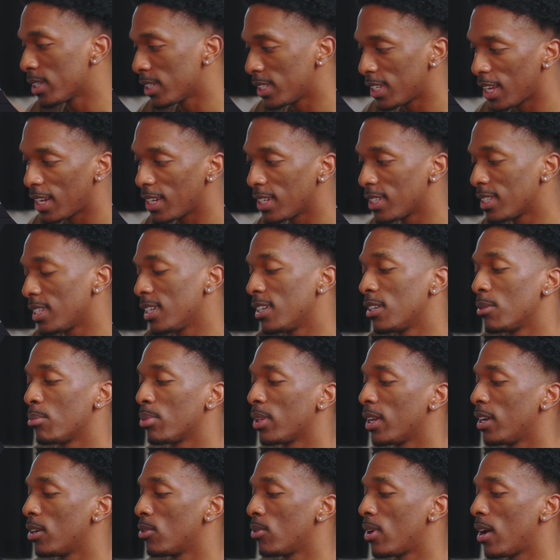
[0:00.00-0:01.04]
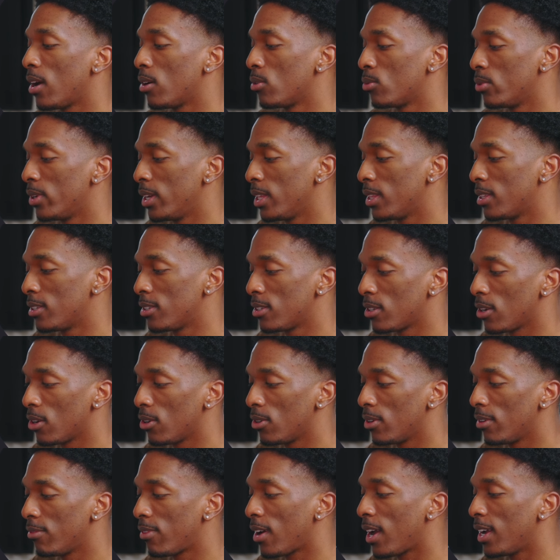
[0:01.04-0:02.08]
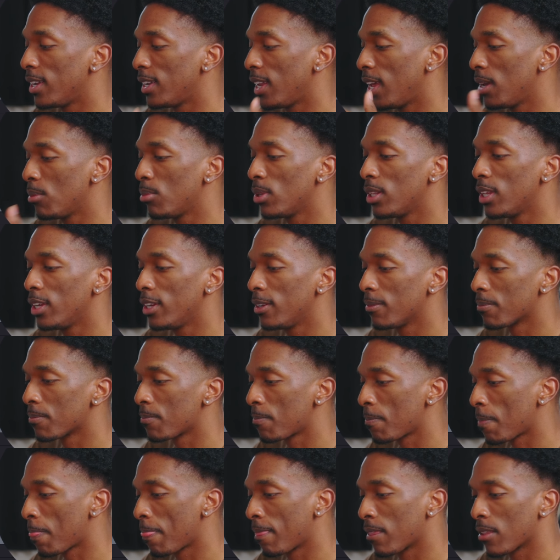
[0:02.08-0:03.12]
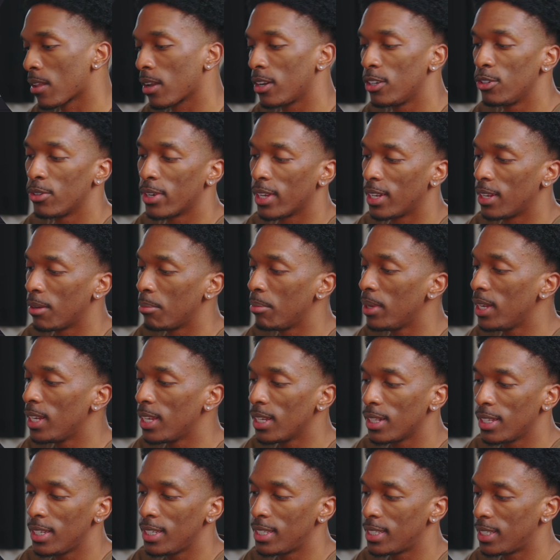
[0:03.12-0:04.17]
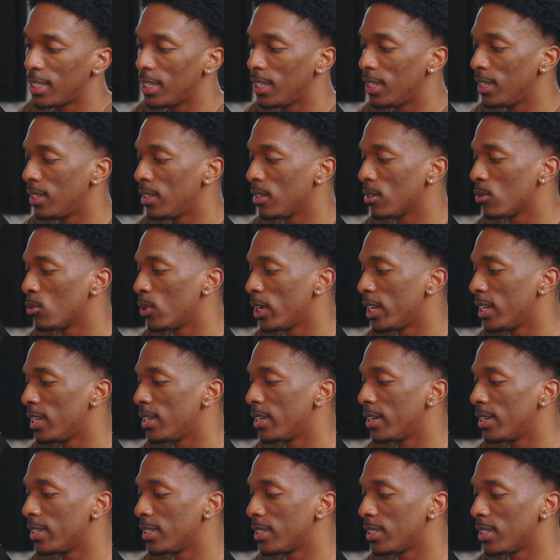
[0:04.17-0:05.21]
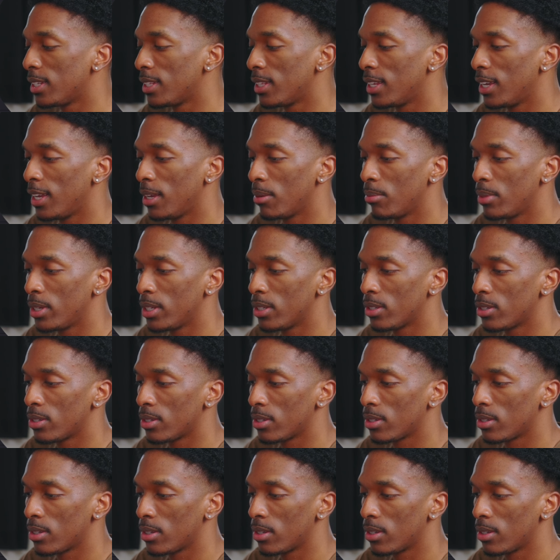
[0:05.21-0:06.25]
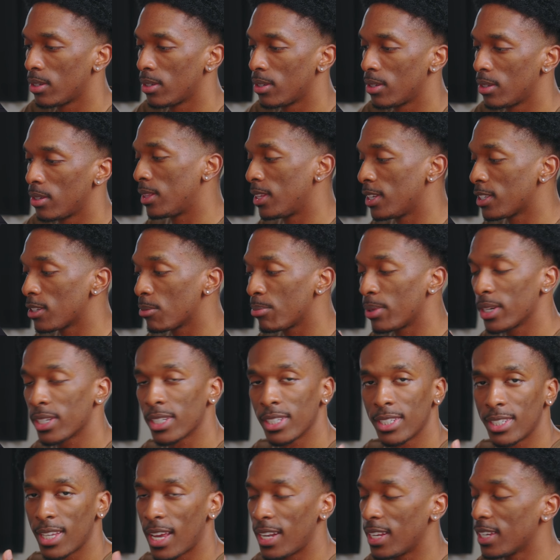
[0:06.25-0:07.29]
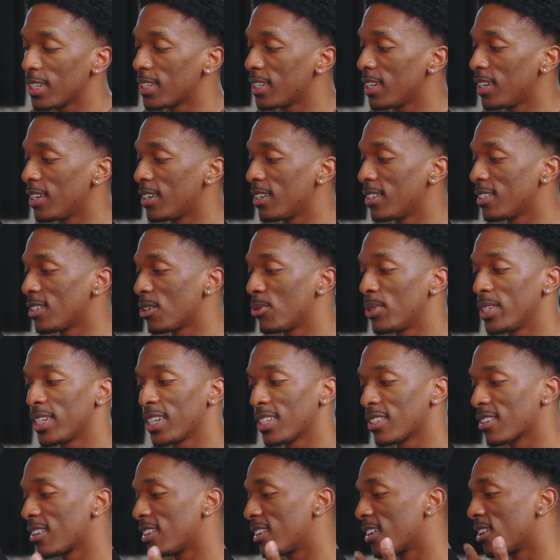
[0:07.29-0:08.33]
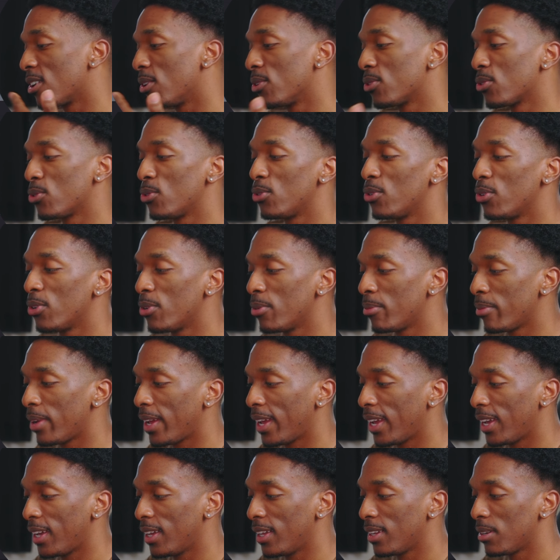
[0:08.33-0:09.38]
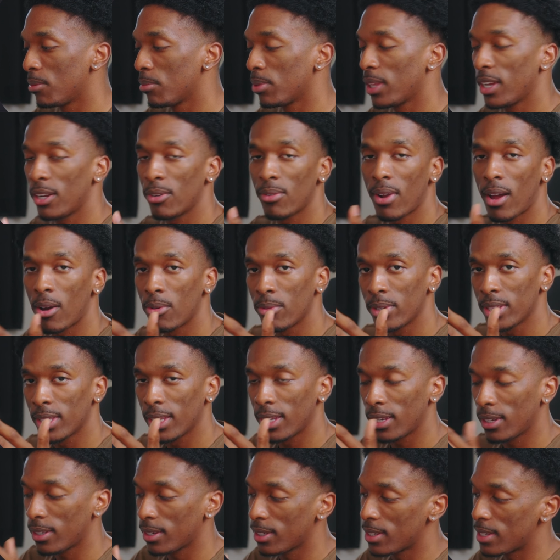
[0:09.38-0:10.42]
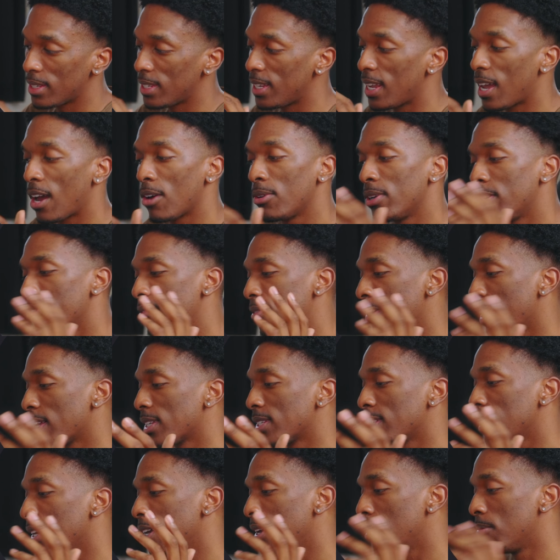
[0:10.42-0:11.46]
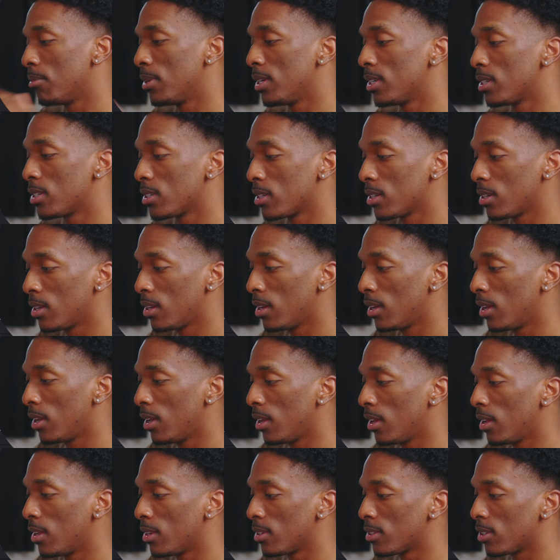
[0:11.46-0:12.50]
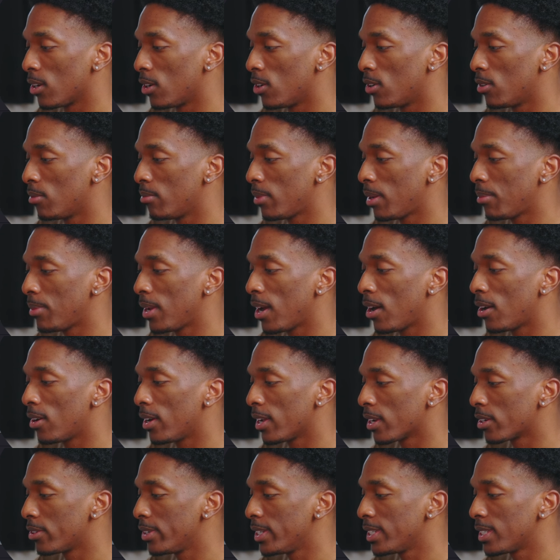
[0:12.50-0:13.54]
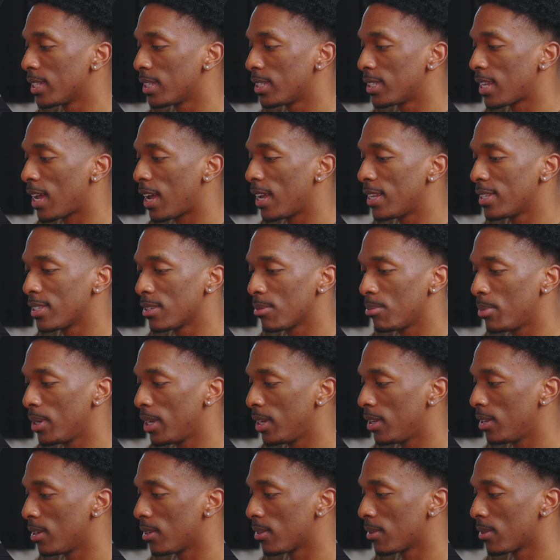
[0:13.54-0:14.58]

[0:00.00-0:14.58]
of settings here to play around with. So if I enable it, you can immediately see what it does to the image. There's a bunch of settings here, so we're just gonna go through them and play around with it, see how it affects the image. So maybe I'll increase the size a bit,